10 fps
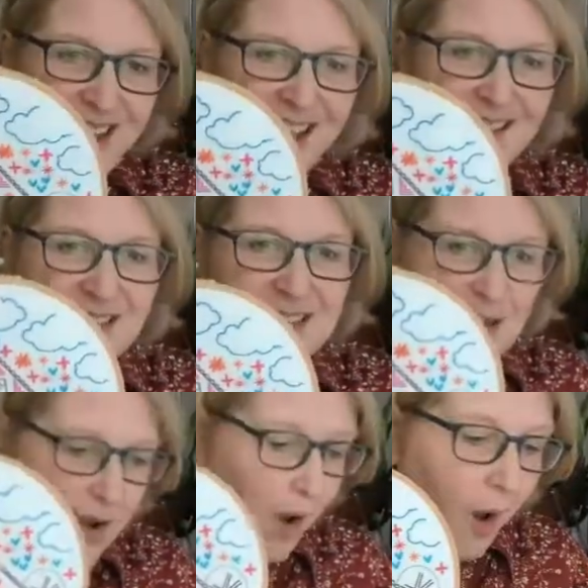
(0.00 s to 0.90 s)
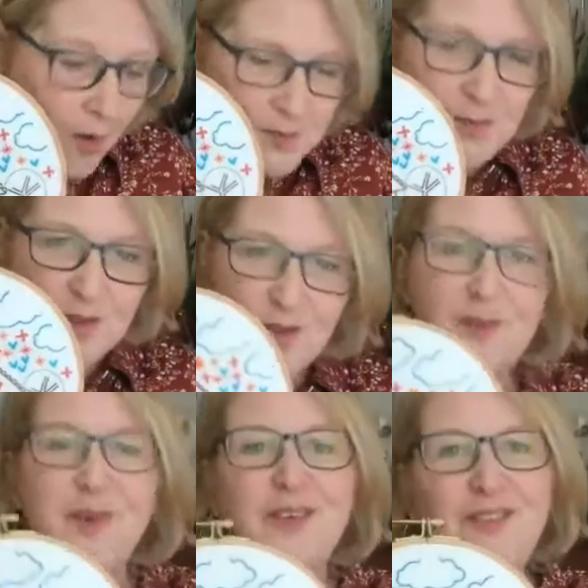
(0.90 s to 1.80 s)
and it's also
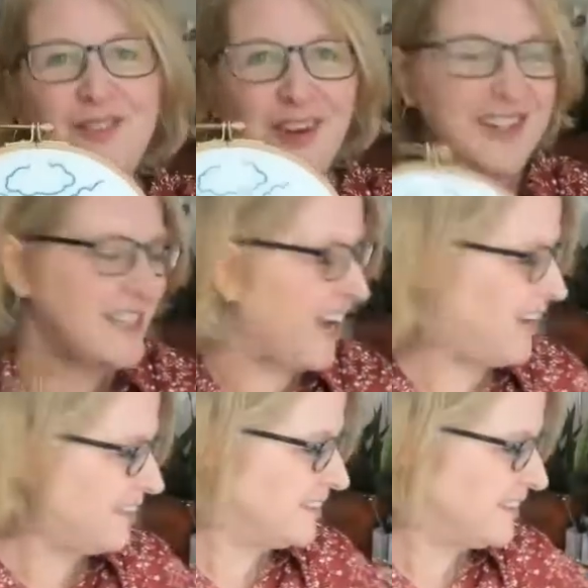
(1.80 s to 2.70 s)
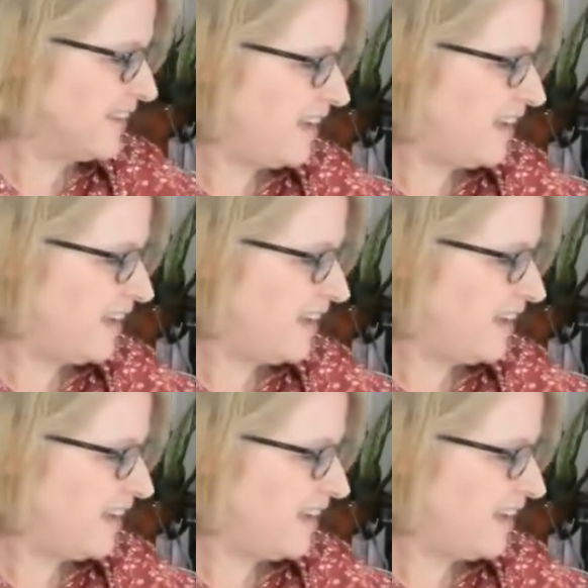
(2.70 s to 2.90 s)
suitable for a child.